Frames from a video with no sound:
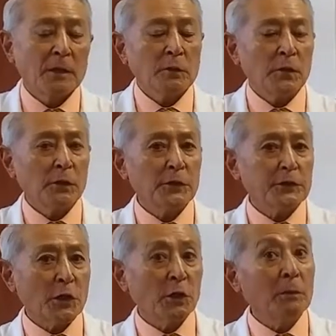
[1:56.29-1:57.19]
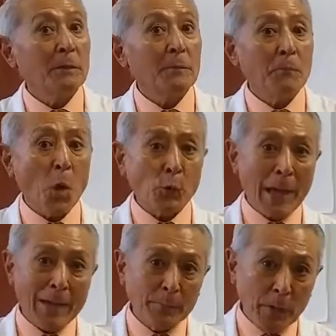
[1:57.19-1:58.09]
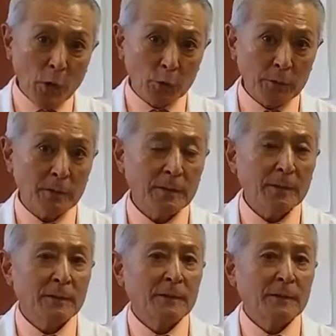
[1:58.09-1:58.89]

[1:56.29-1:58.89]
You've heard the term bone on bone.